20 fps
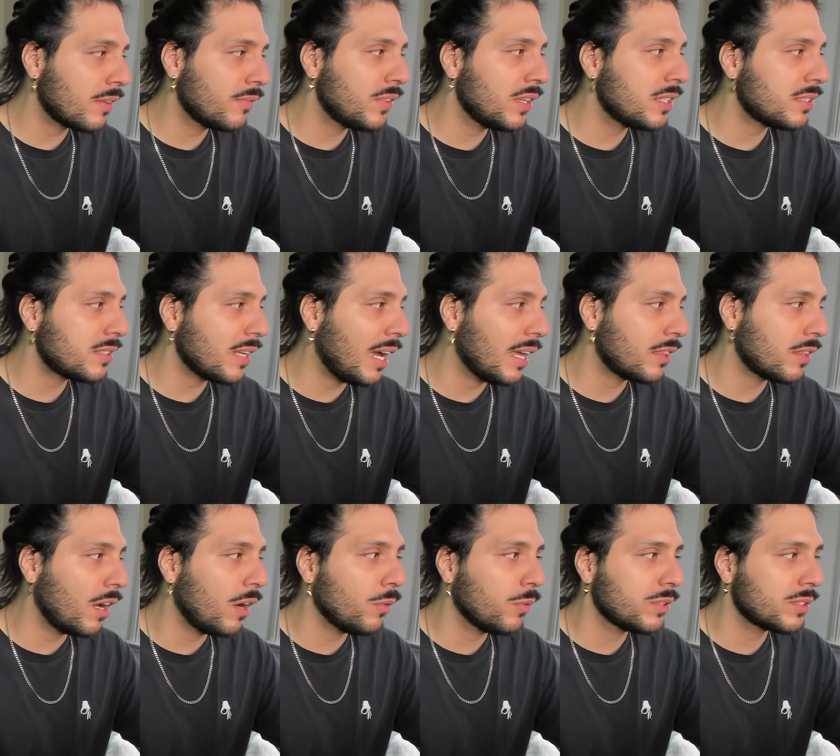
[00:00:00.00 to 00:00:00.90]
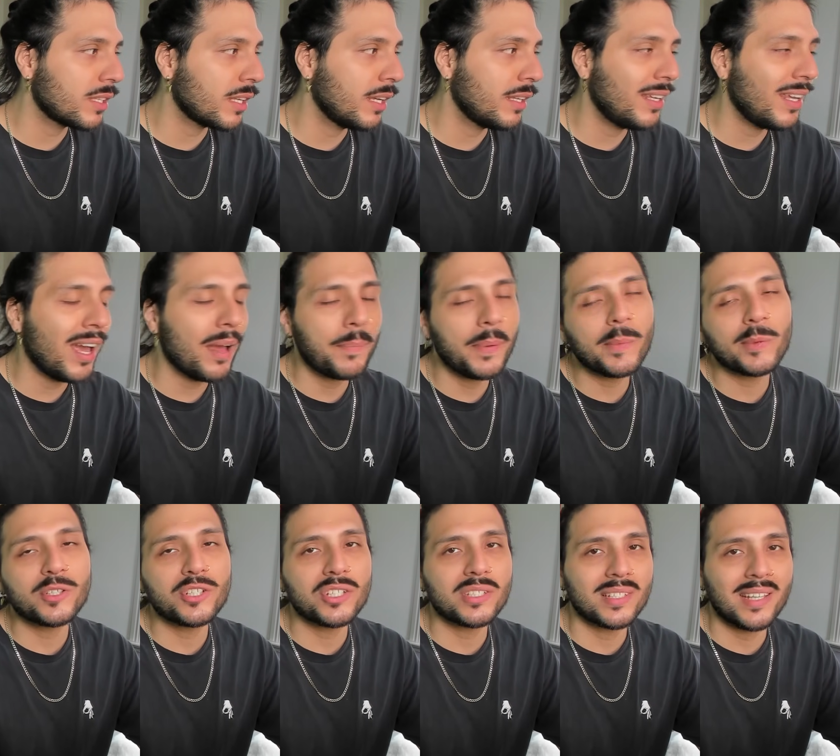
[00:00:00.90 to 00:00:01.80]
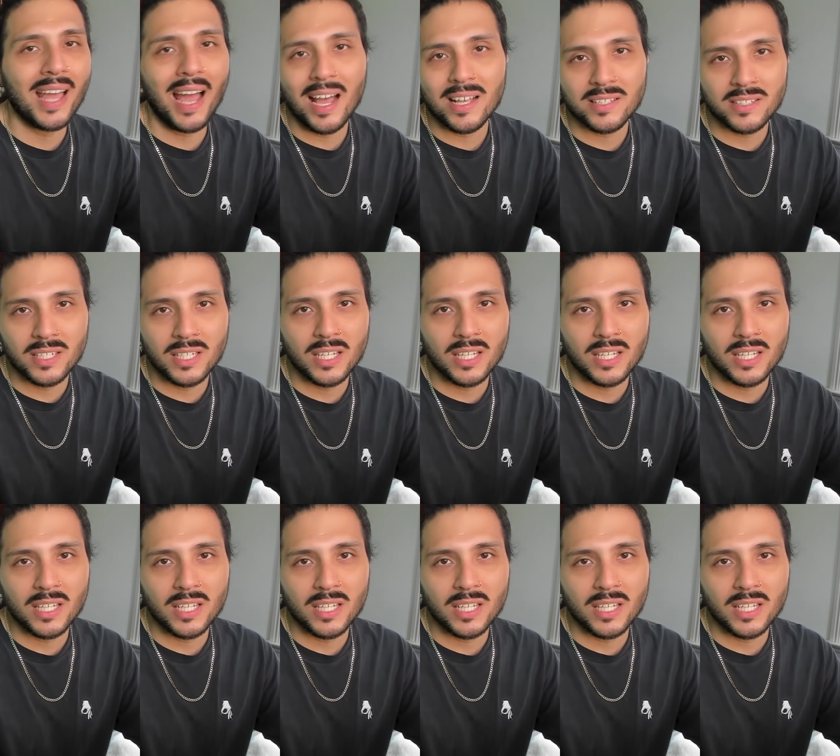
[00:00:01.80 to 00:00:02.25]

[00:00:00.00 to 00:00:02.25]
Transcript: of this I thought was like, yeah, people are just gassing